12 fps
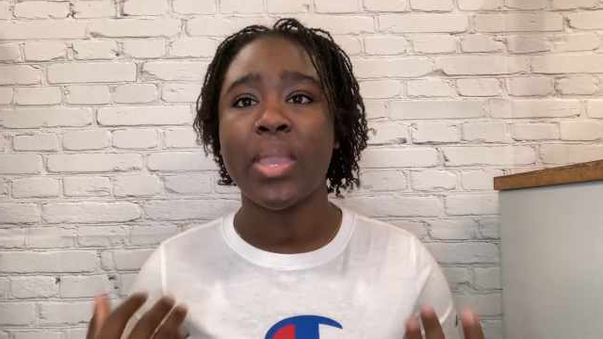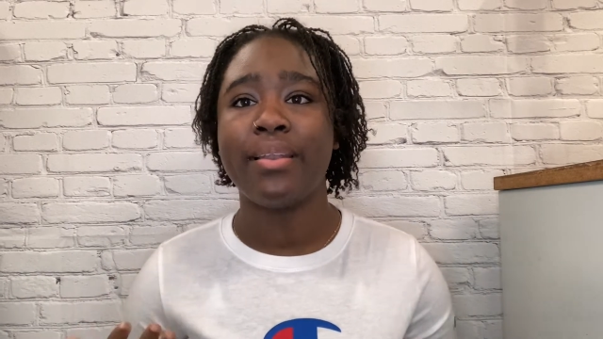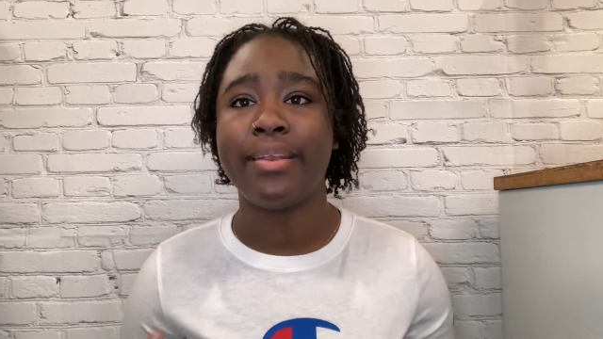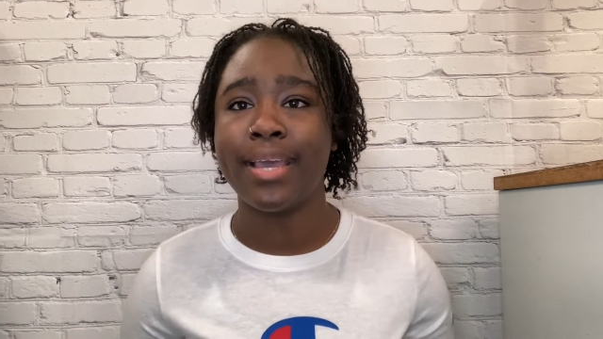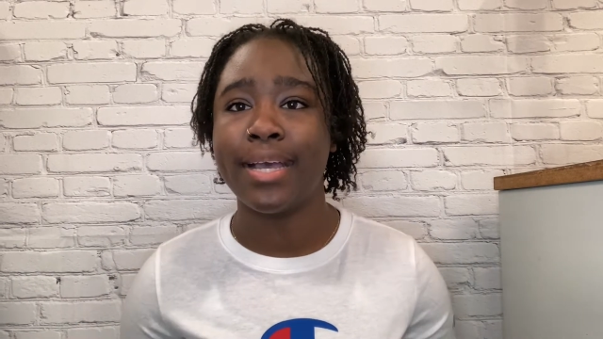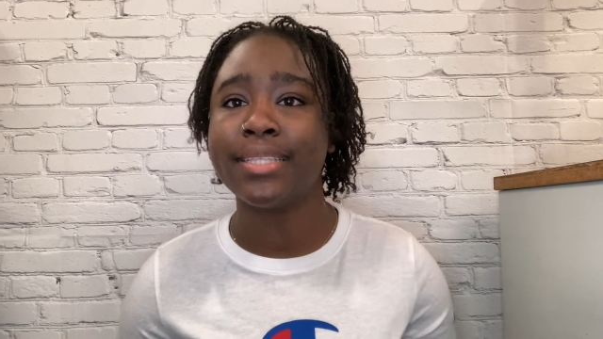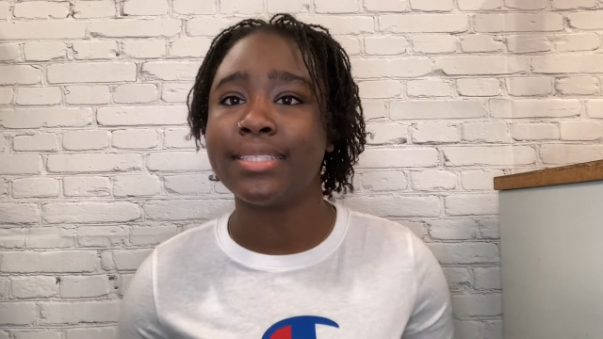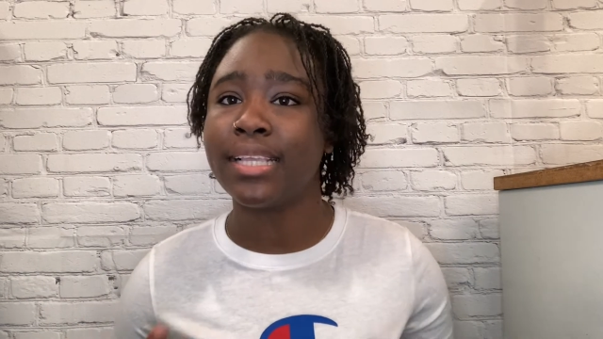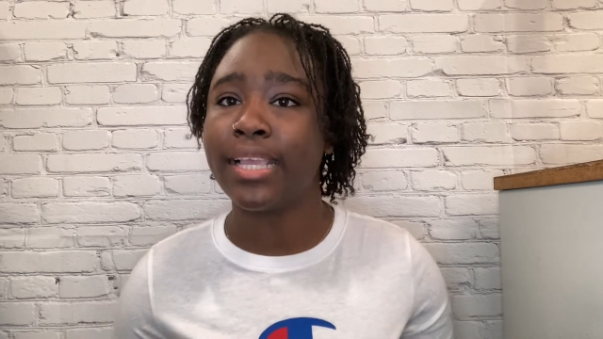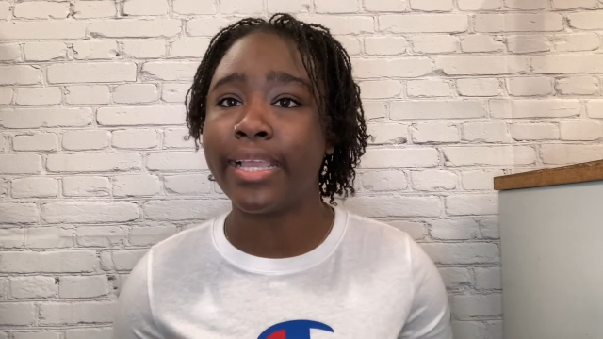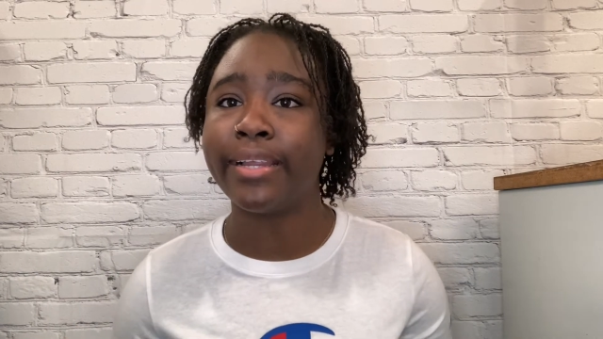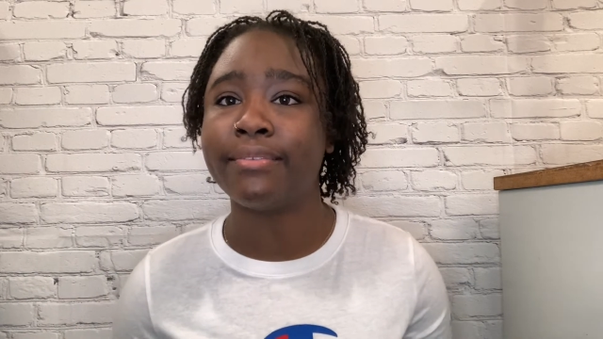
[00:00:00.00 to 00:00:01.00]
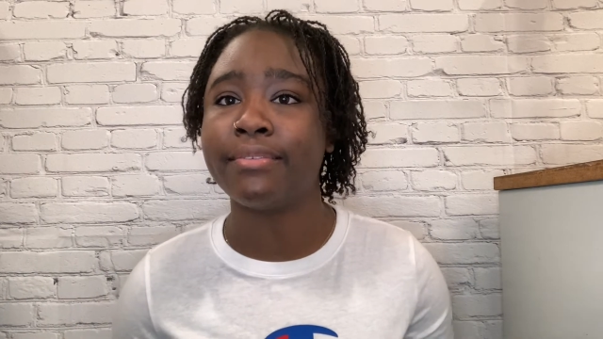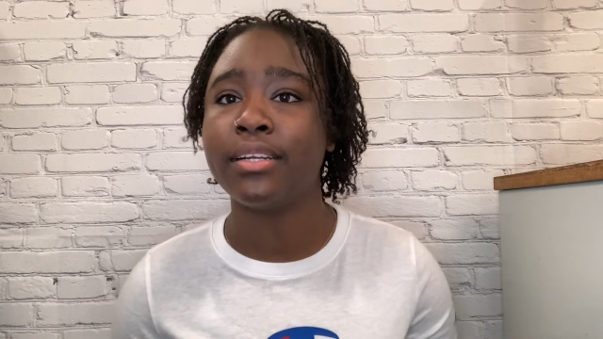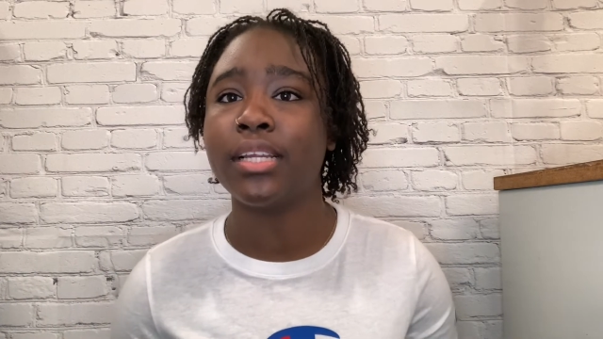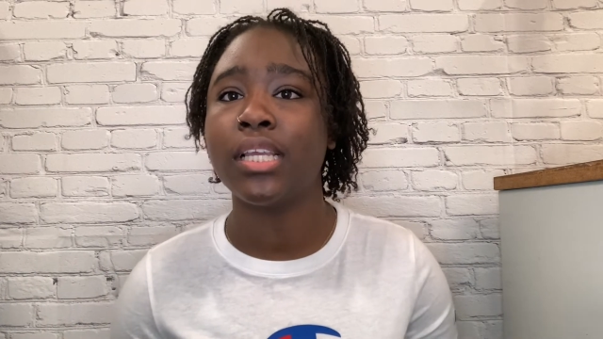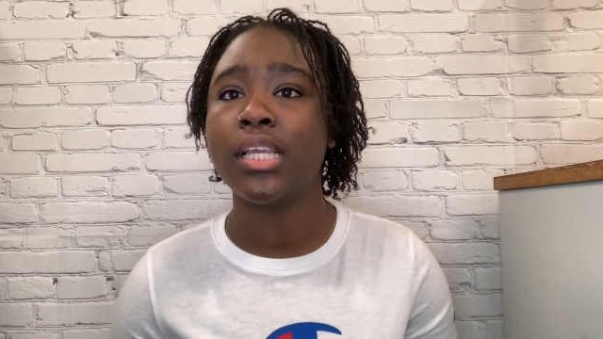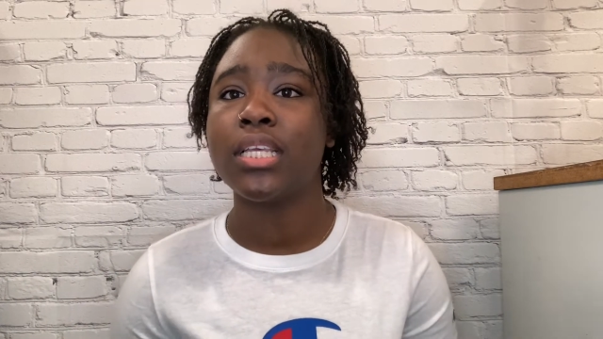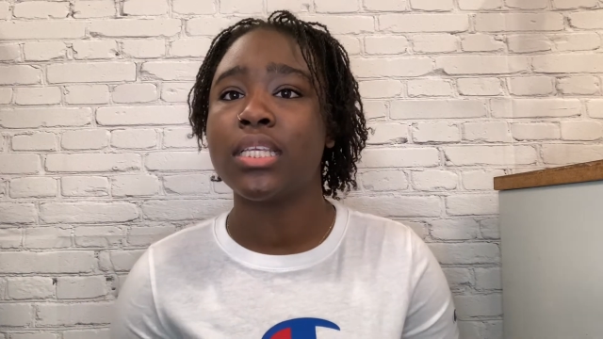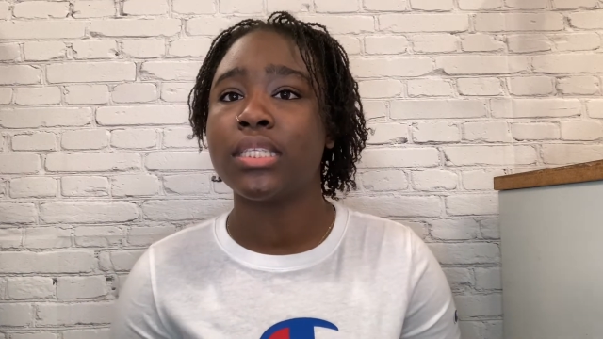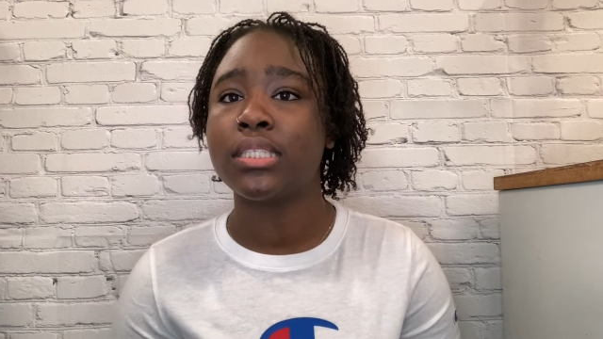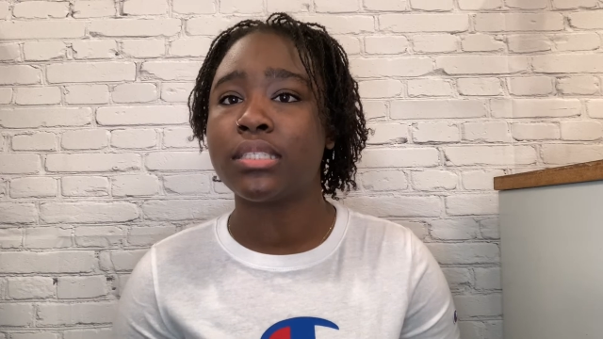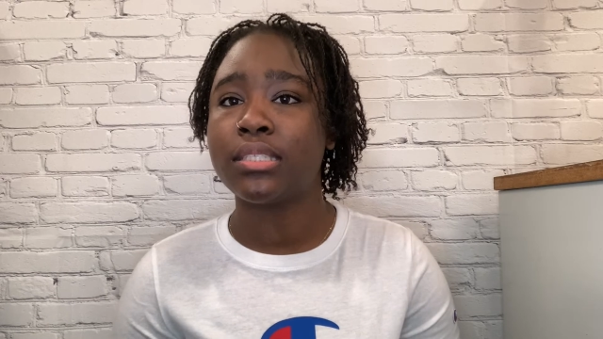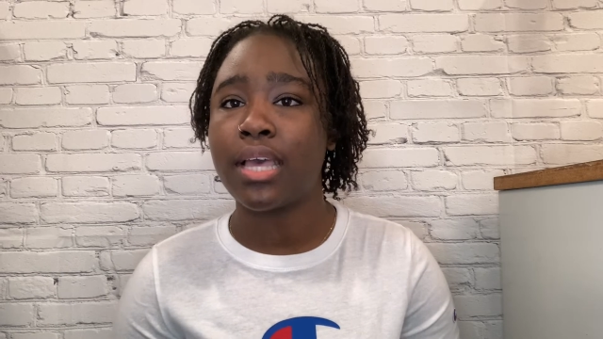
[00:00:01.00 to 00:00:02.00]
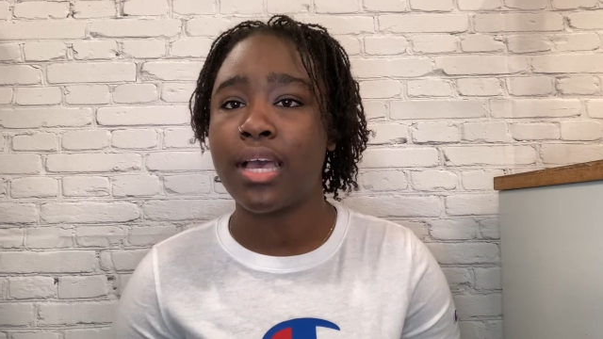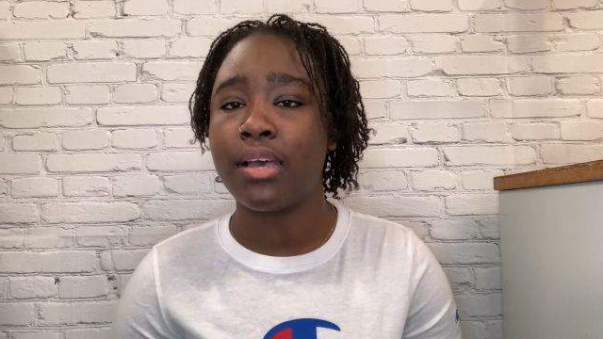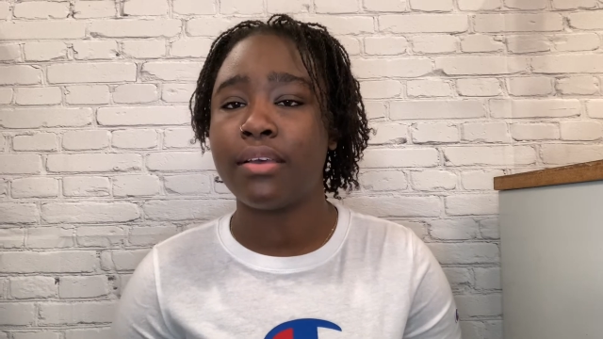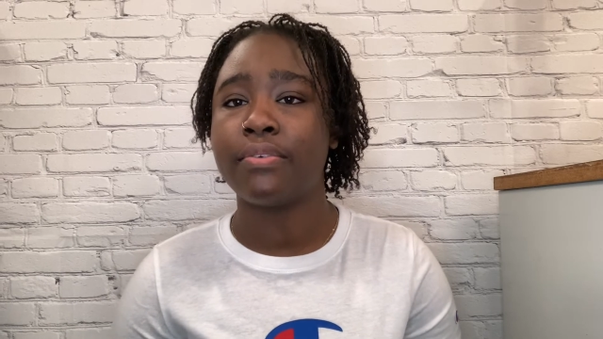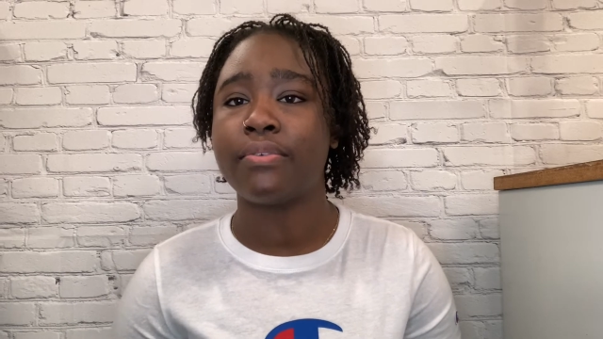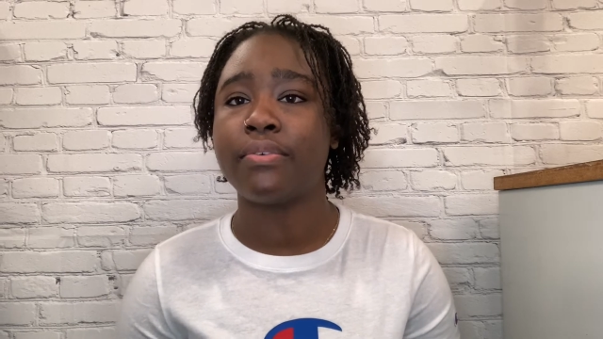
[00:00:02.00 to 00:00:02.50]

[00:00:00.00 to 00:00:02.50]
not every staff